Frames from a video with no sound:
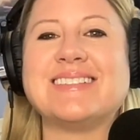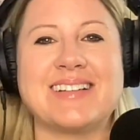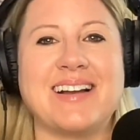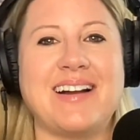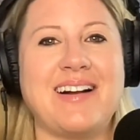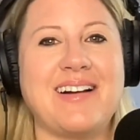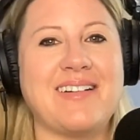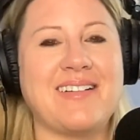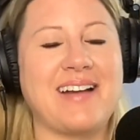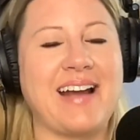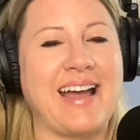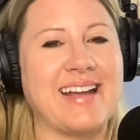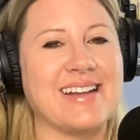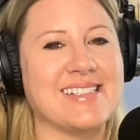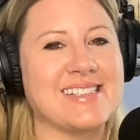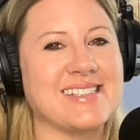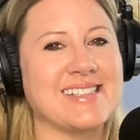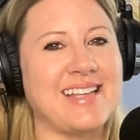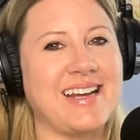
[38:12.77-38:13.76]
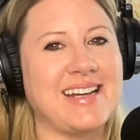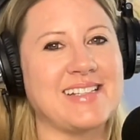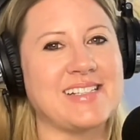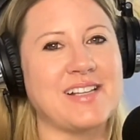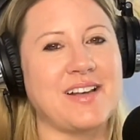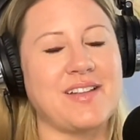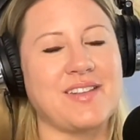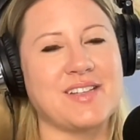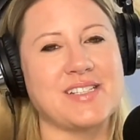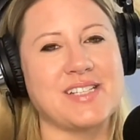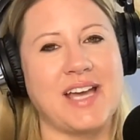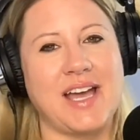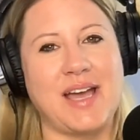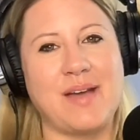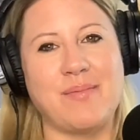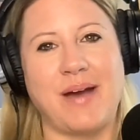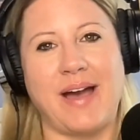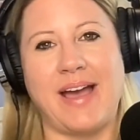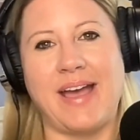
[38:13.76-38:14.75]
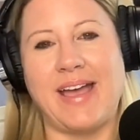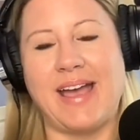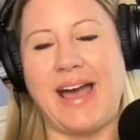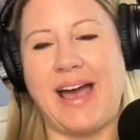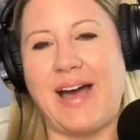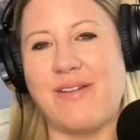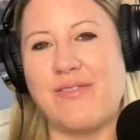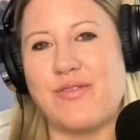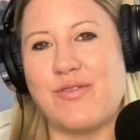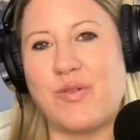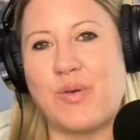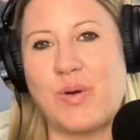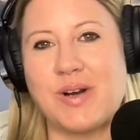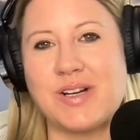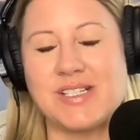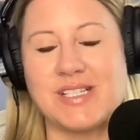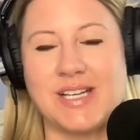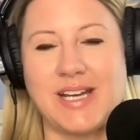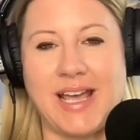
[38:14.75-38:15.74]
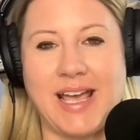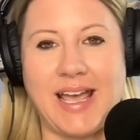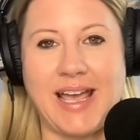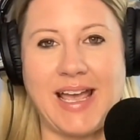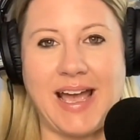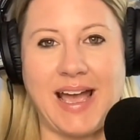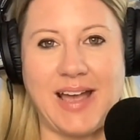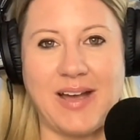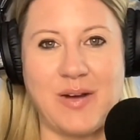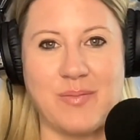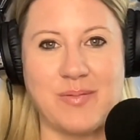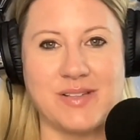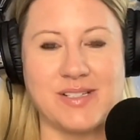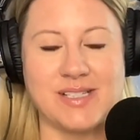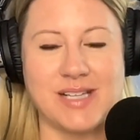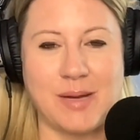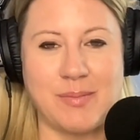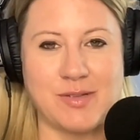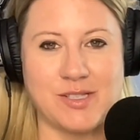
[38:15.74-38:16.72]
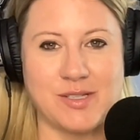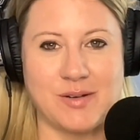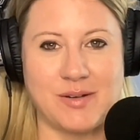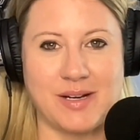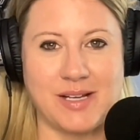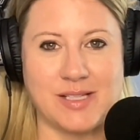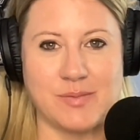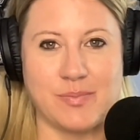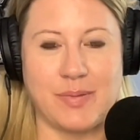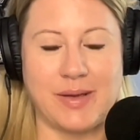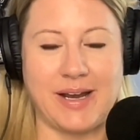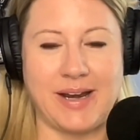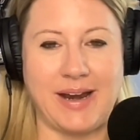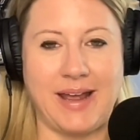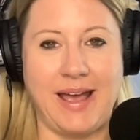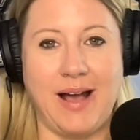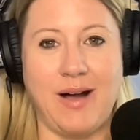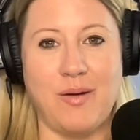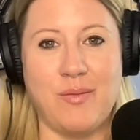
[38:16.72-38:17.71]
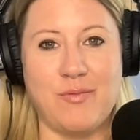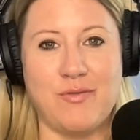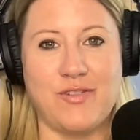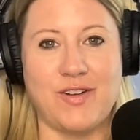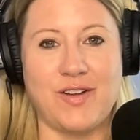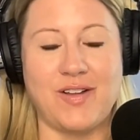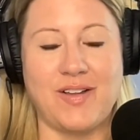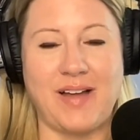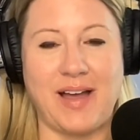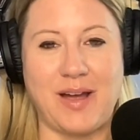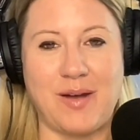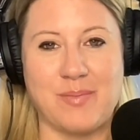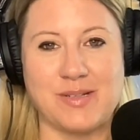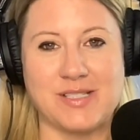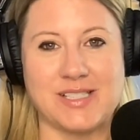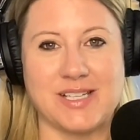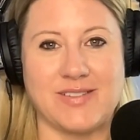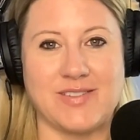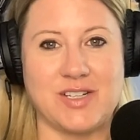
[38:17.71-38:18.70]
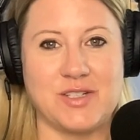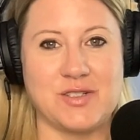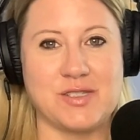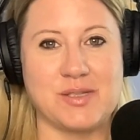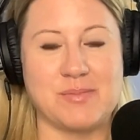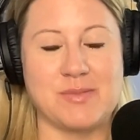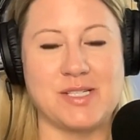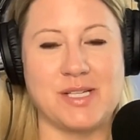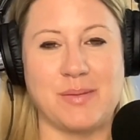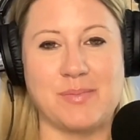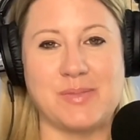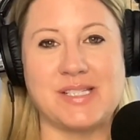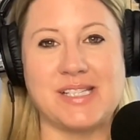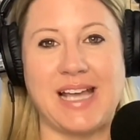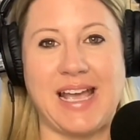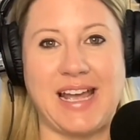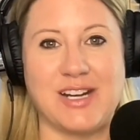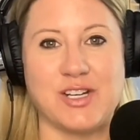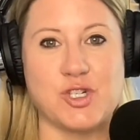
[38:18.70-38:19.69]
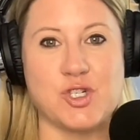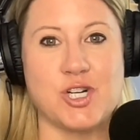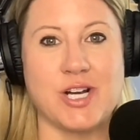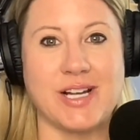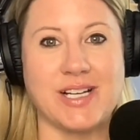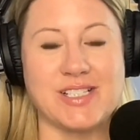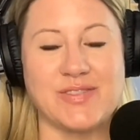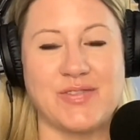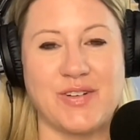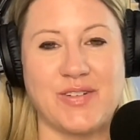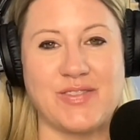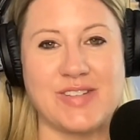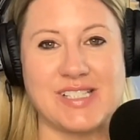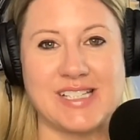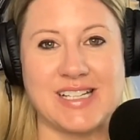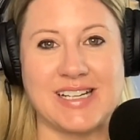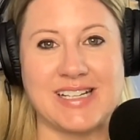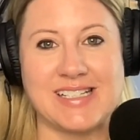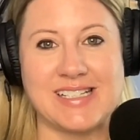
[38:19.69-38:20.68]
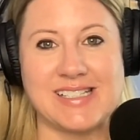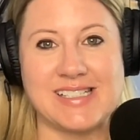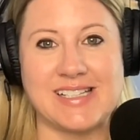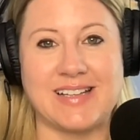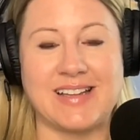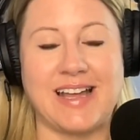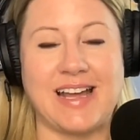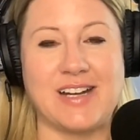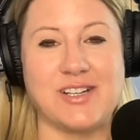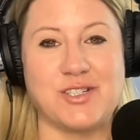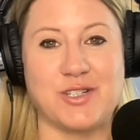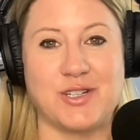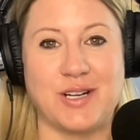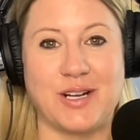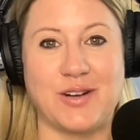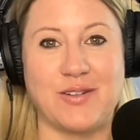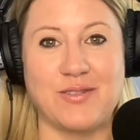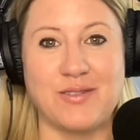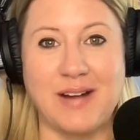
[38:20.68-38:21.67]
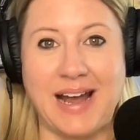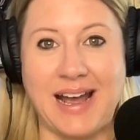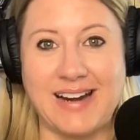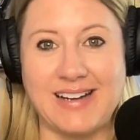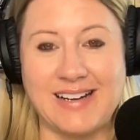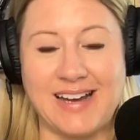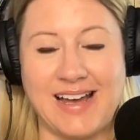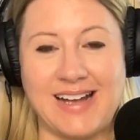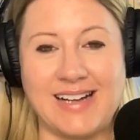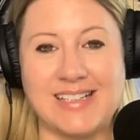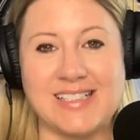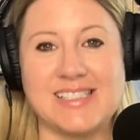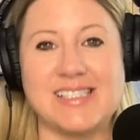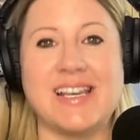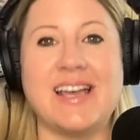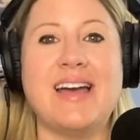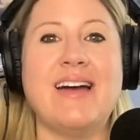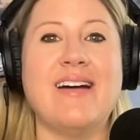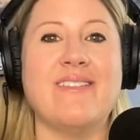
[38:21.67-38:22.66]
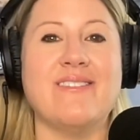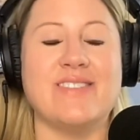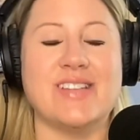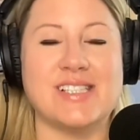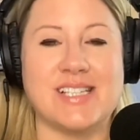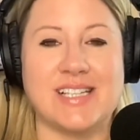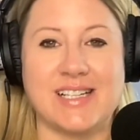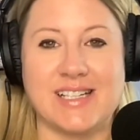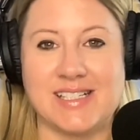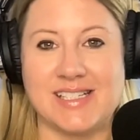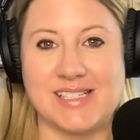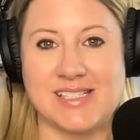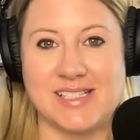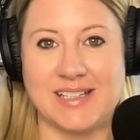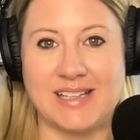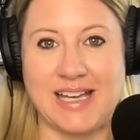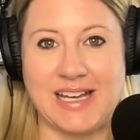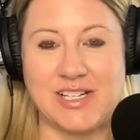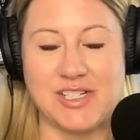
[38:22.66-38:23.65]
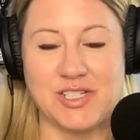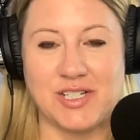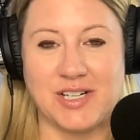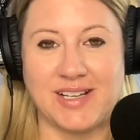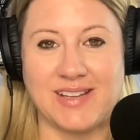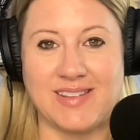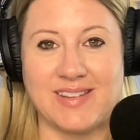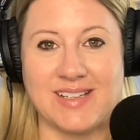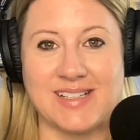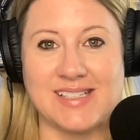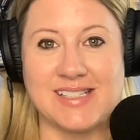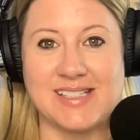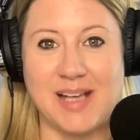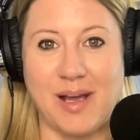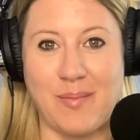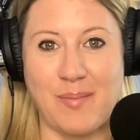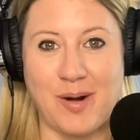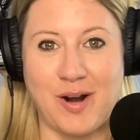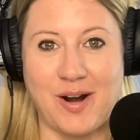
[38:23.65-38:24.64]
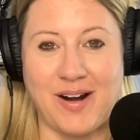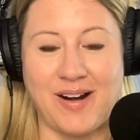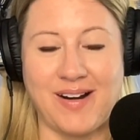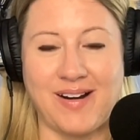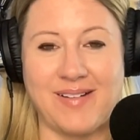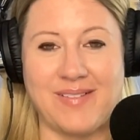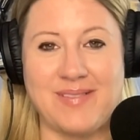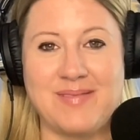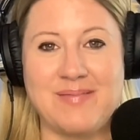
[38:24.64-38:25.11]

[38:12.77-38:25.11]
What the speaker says: All right, that is all the time I have for today. I hope this episode has been helpful. I hope it's given you some tips and tricks for visiting Disneyland during Grad Nites, visiting Disneyland during the summer.